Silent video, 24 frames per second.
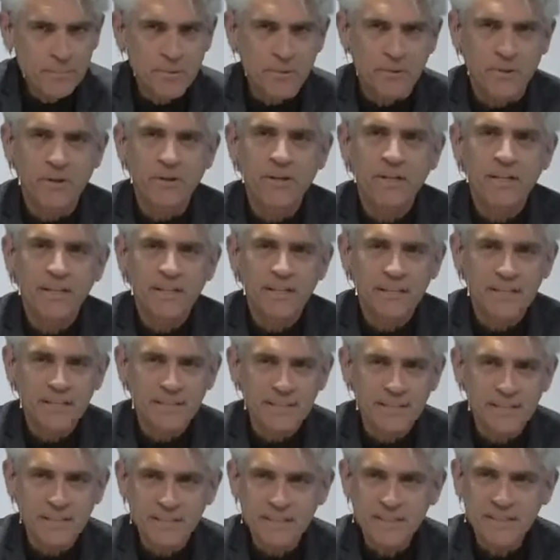remember,
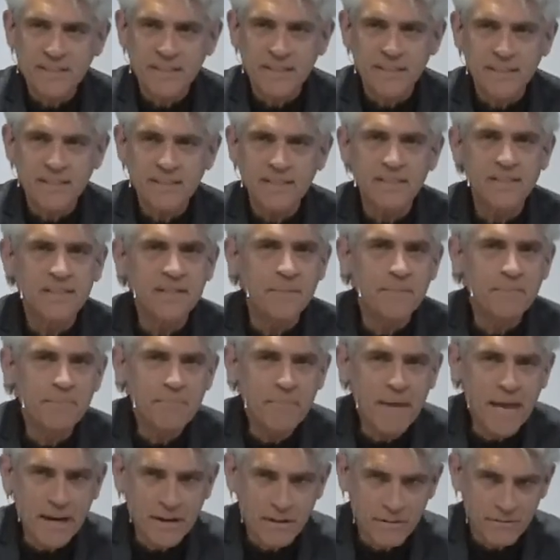this is
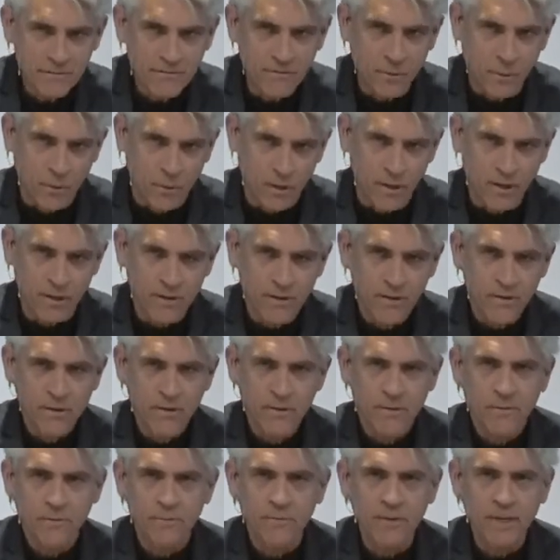a metaphor.
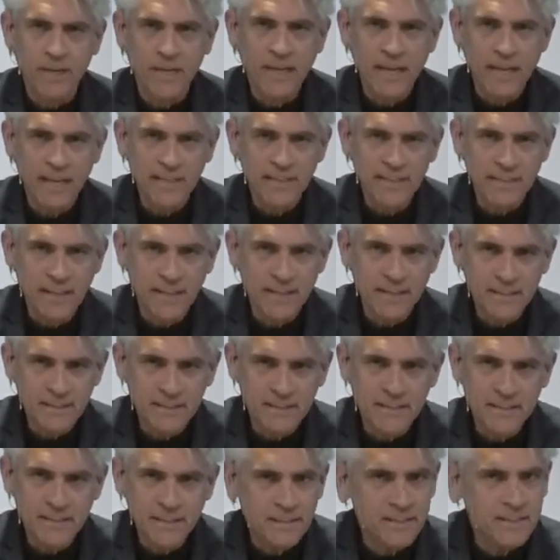We can't
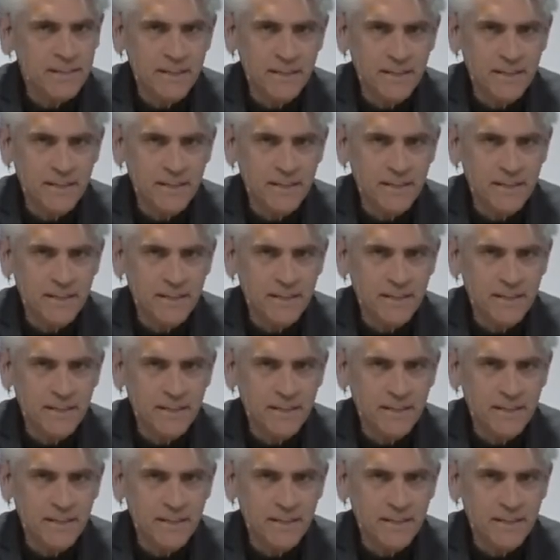take it.